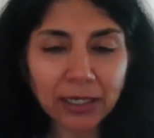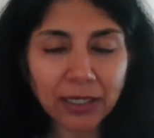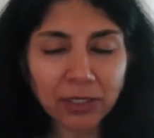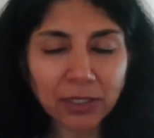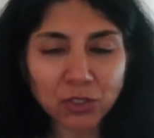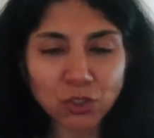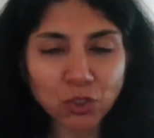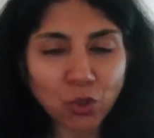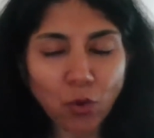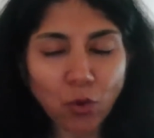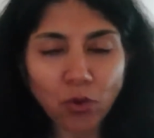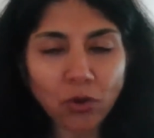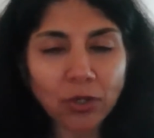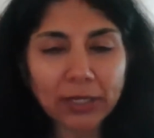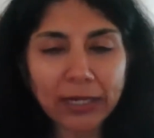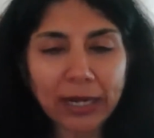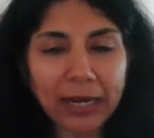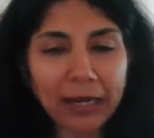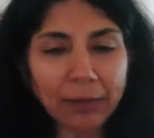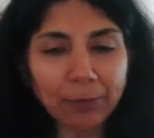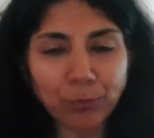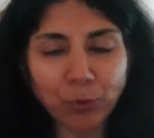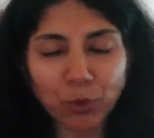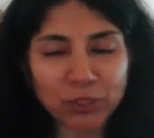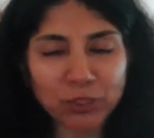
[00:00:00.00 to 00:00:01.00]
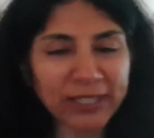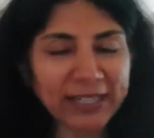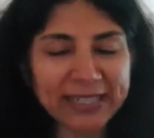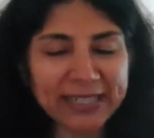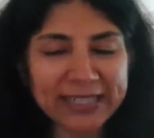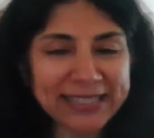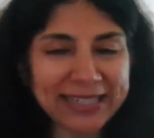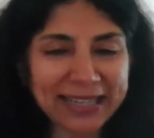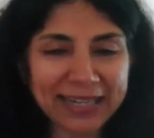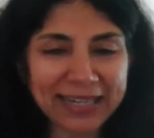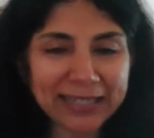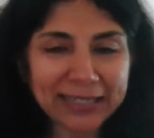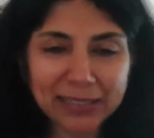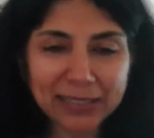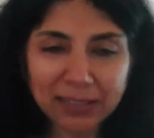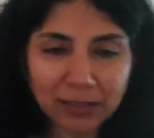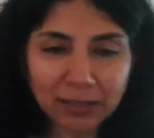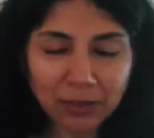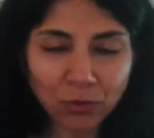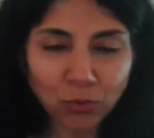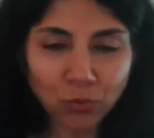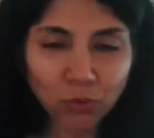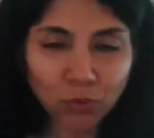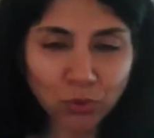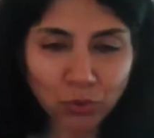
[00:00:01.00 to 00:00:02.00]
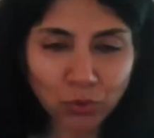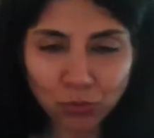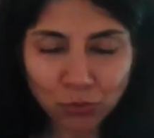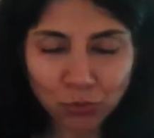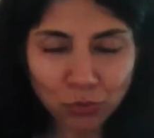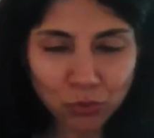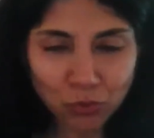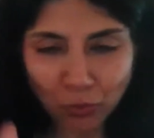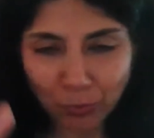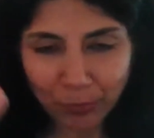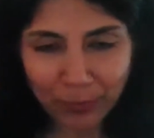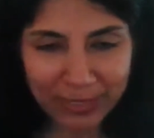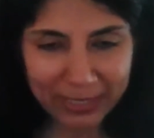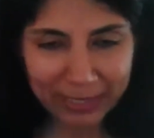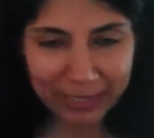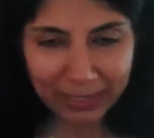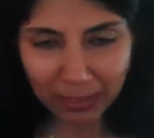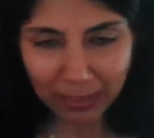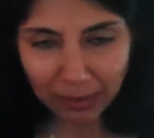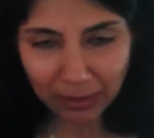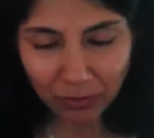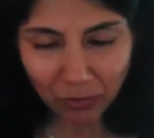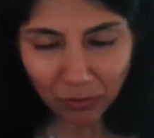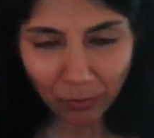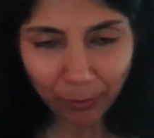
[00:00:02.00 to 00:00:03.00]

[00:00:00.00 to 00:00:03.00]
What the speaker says: Dogra potentate who used to be,